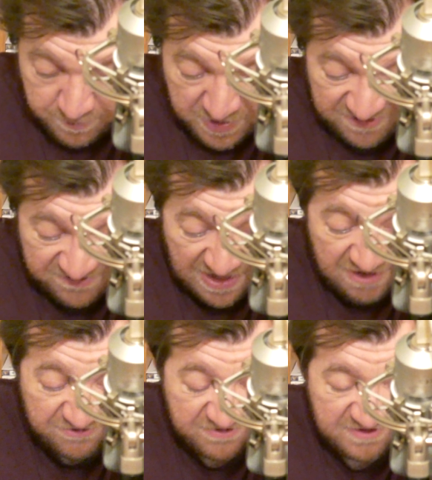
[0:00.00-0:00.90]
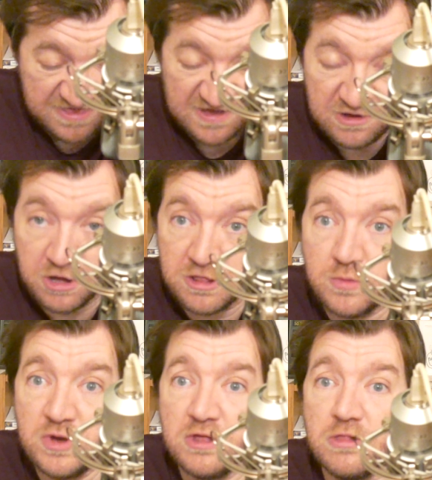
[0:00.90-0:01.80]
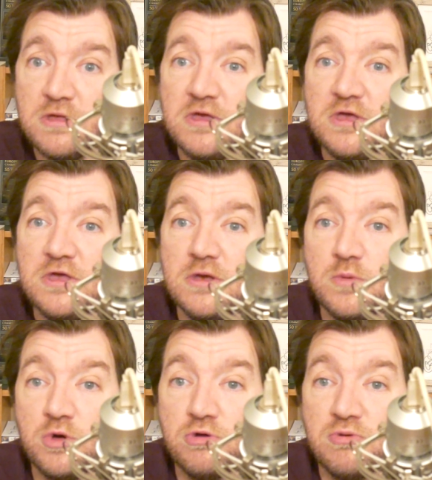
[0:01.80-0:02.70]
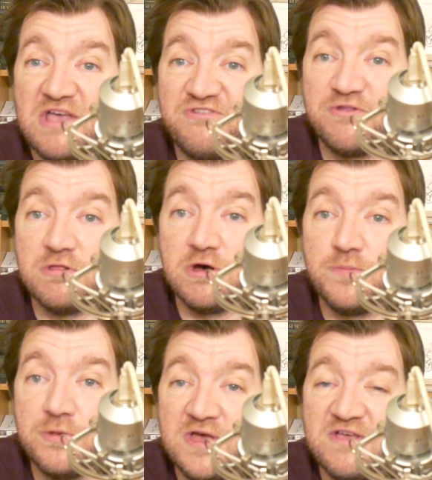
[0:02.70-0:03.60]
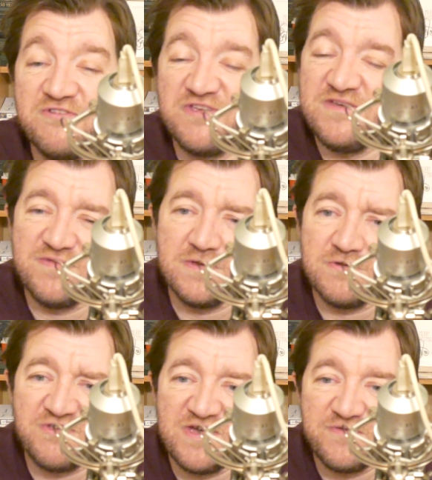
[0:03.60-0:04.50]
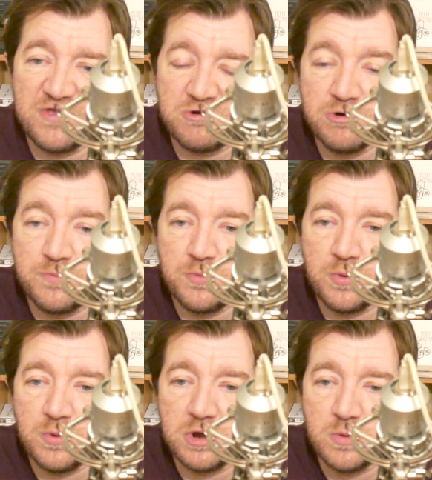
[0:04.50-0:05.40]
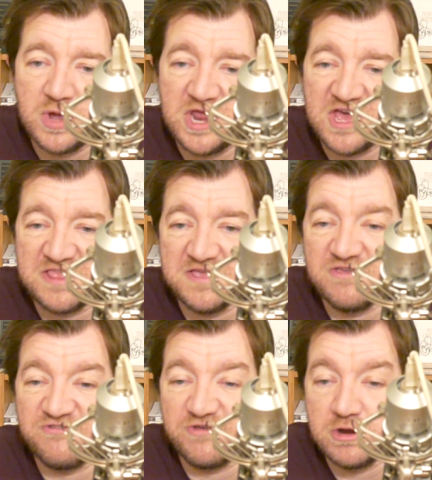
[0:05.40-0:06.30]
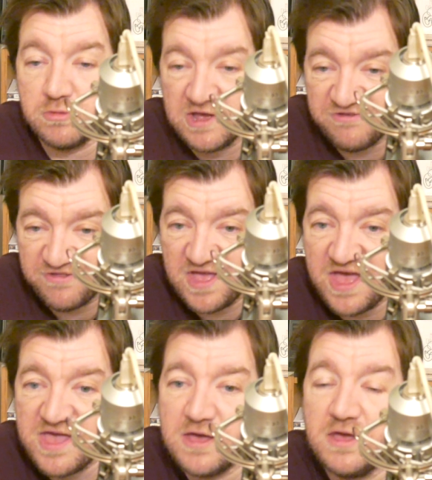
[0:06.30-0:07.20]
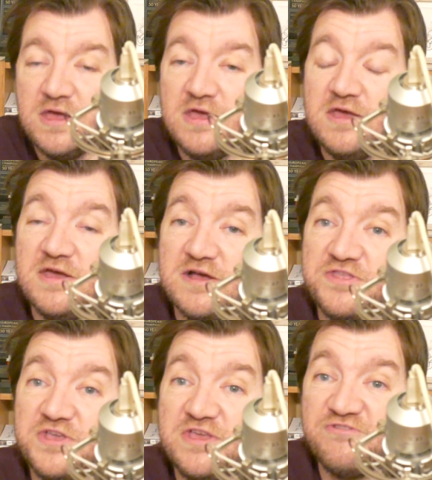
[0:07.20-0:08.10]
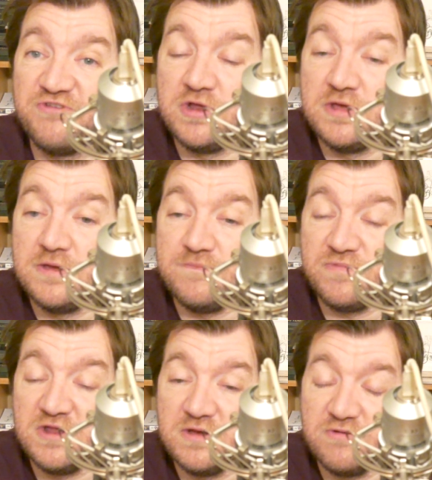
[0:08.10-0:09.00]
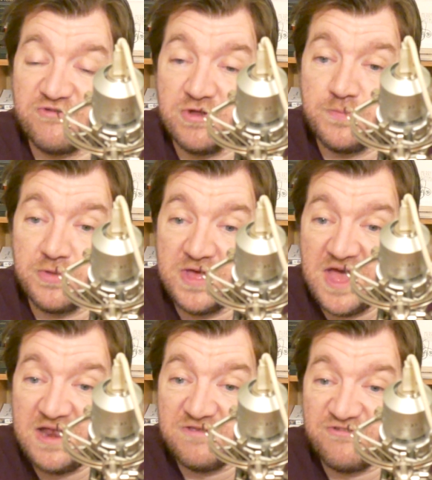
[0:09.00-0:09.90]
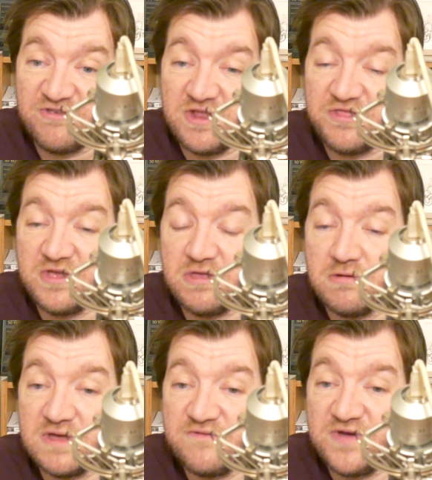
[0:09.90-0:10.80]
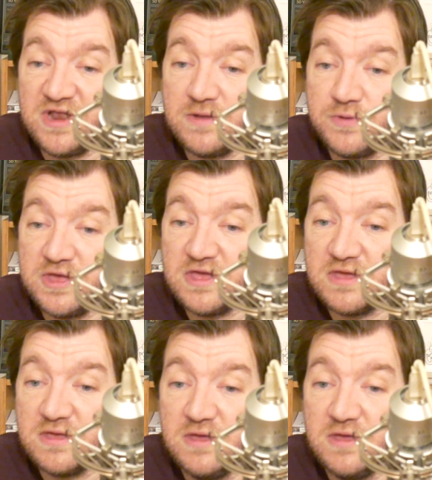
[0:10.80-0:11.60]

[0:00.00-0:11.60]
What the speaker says: big test. I think Ollie will rest a lot of players, even though it's the FA Cup and we want to win it. I think he's going to rest De Gea. I think he's going to play Henderson. I think he'll give Van der Beek